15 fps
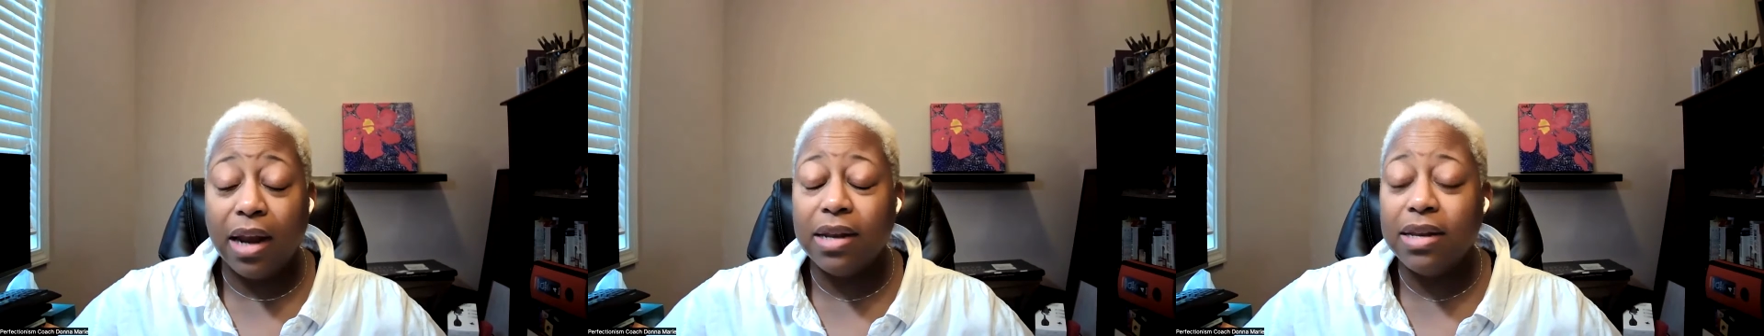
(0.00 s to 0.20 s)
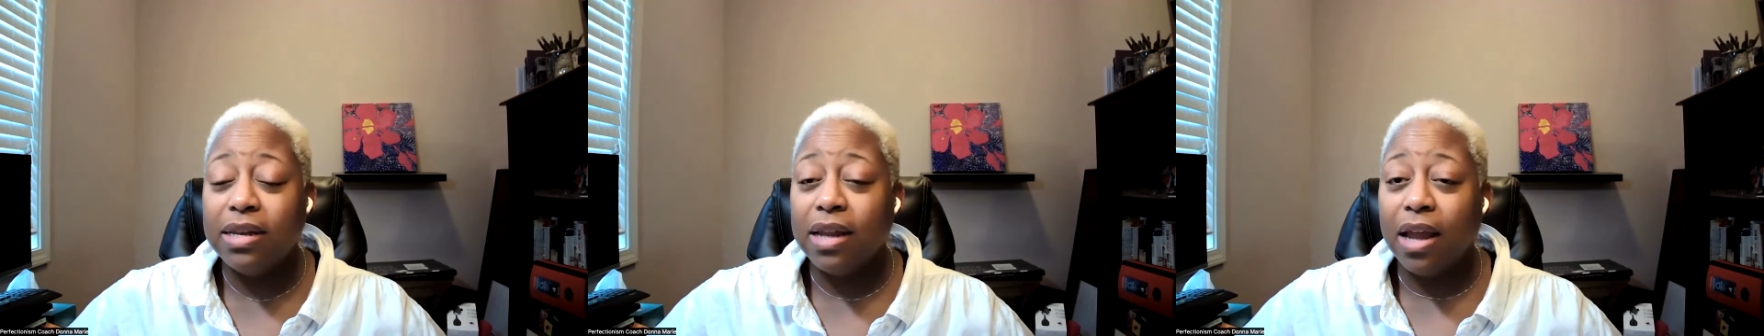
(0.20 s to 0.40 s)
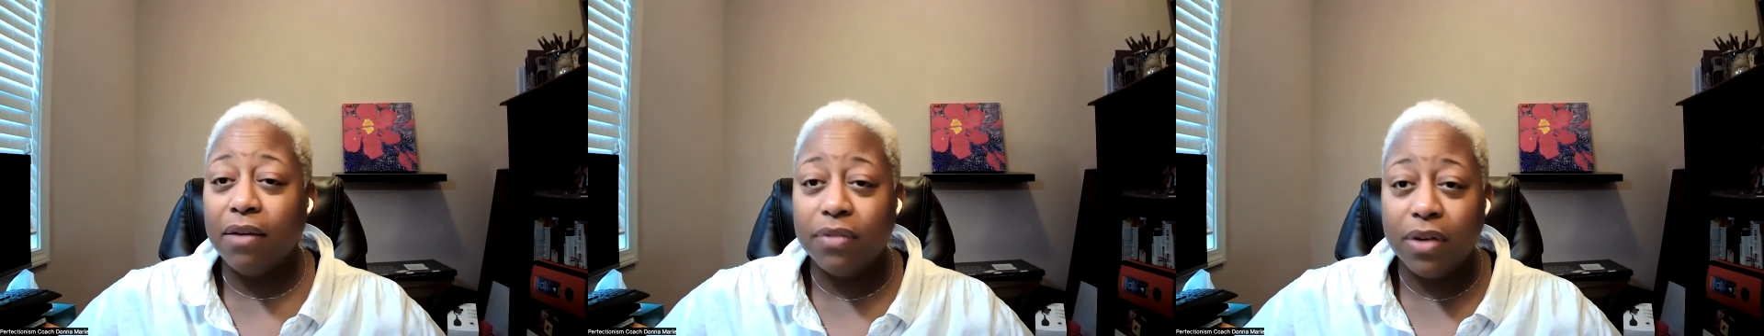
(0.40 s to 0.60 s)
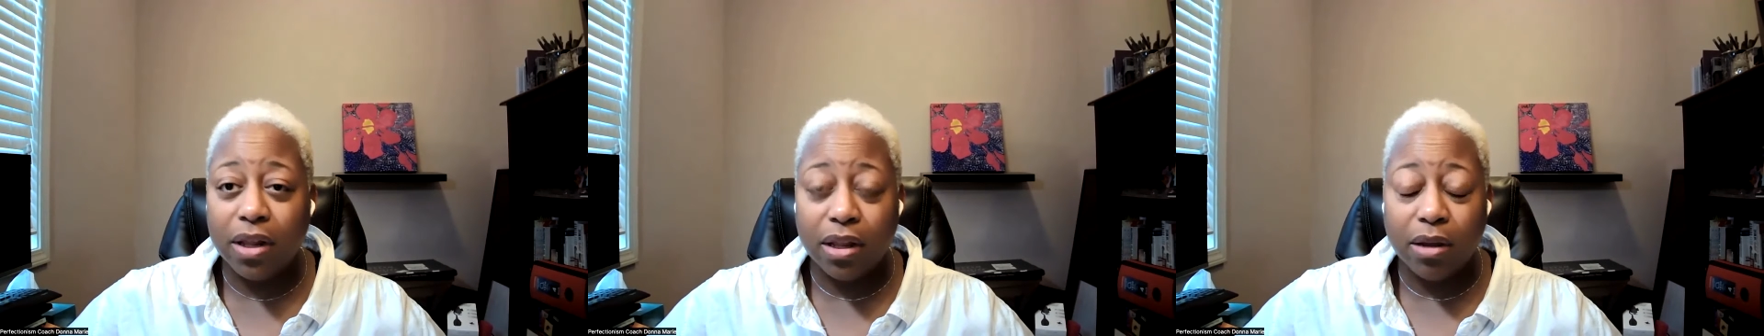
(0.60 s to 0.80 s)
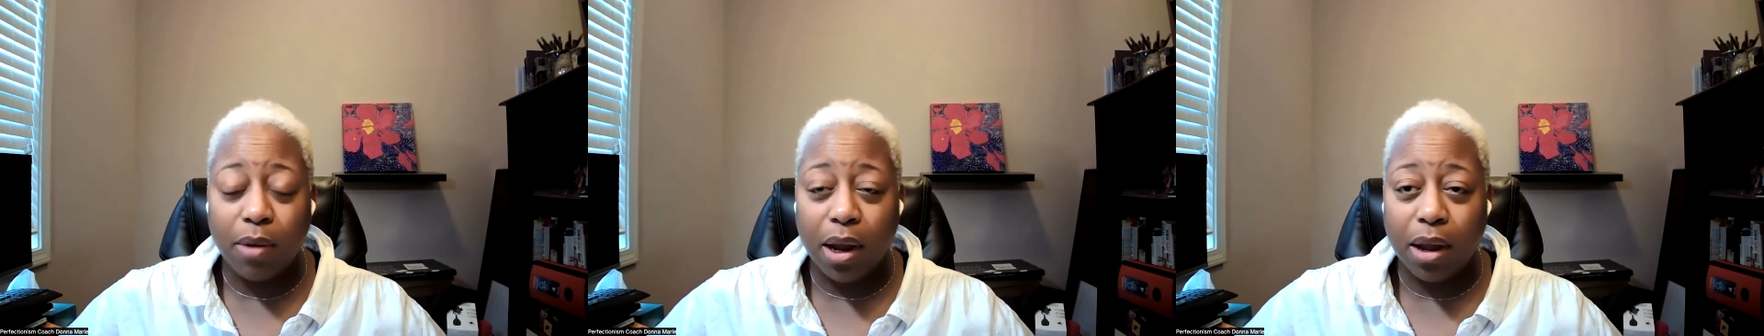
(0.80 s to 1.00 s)
I
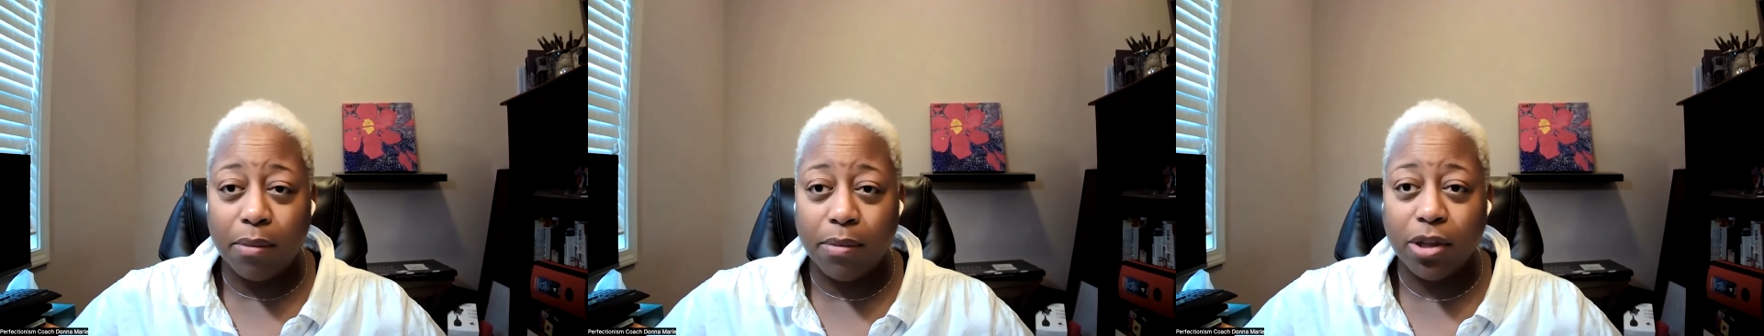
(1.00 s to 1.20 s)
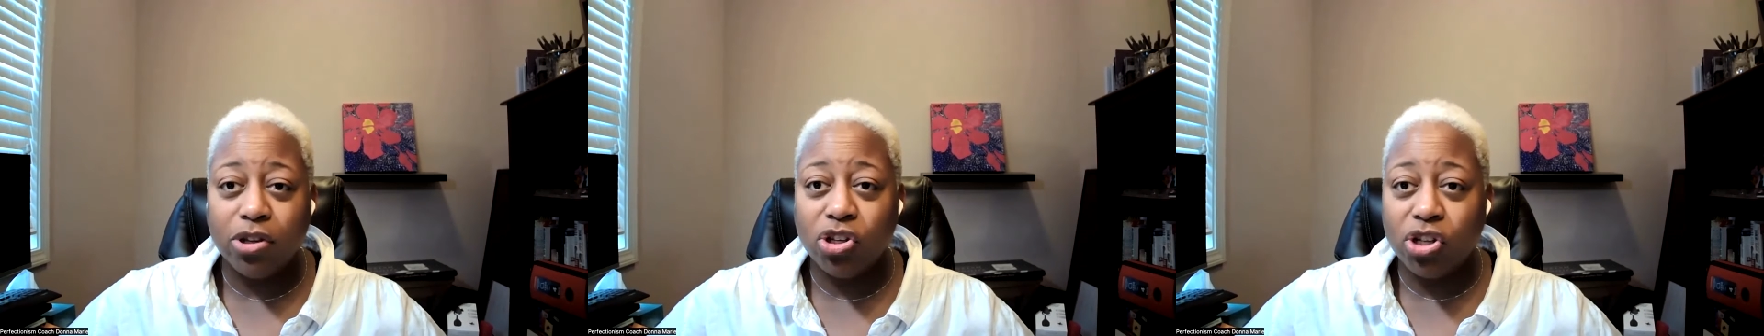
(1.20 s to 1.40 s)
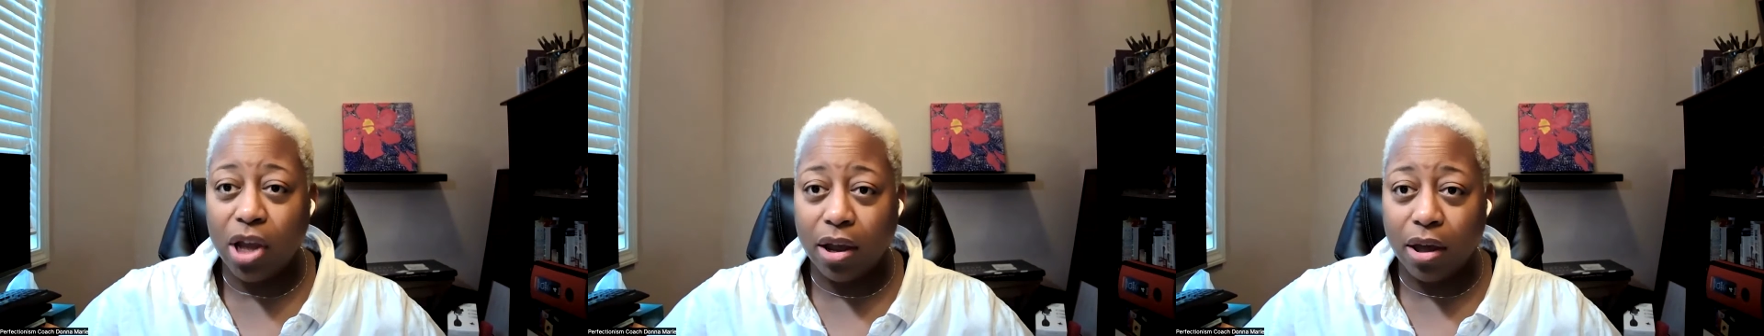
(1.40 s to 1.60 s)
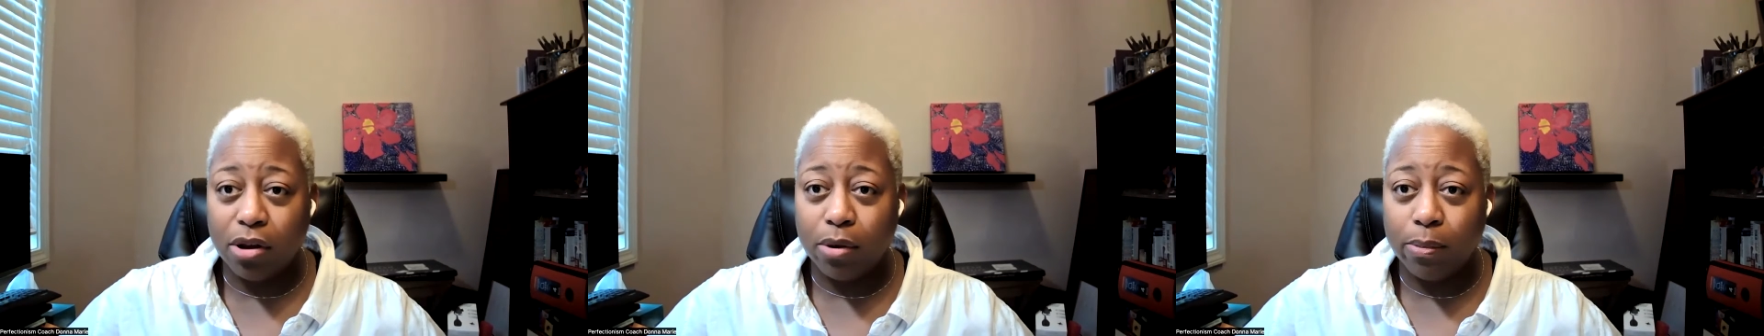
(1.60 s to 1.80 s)
definitely recommend you check out